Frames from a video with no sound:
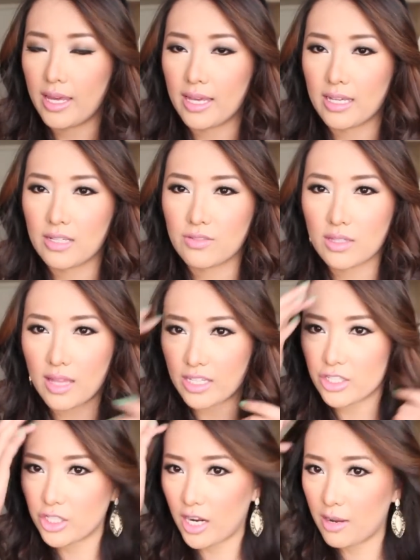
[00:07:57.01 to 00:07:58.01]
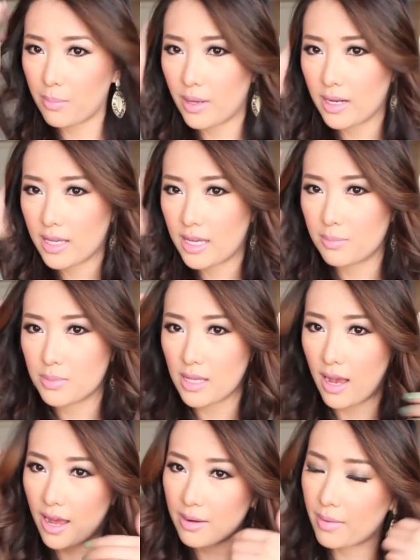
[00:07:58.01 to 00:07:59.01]
it gives it that shape and it keeps
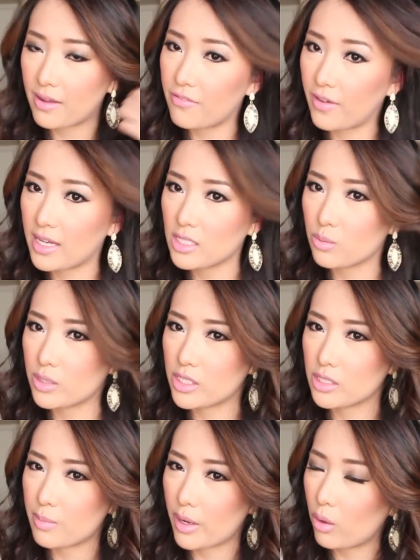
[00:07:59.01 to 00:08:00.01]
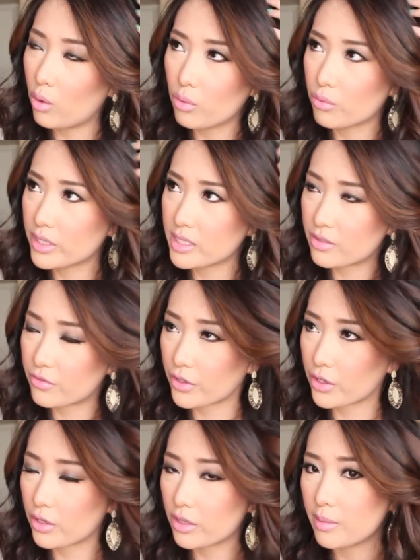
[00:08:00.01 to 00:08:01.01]
it out of my face which is my whole reason for
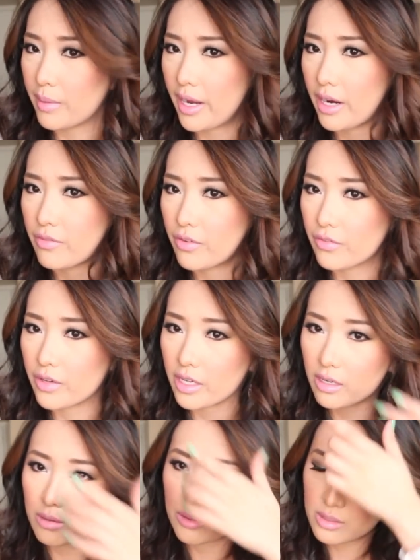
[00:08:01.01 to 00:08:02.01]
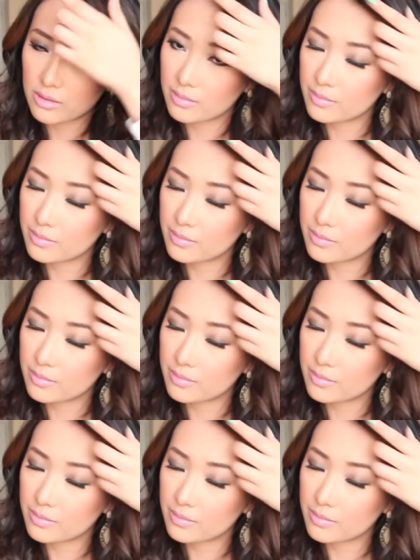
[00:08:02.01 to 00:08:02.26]
curling my hair for videos.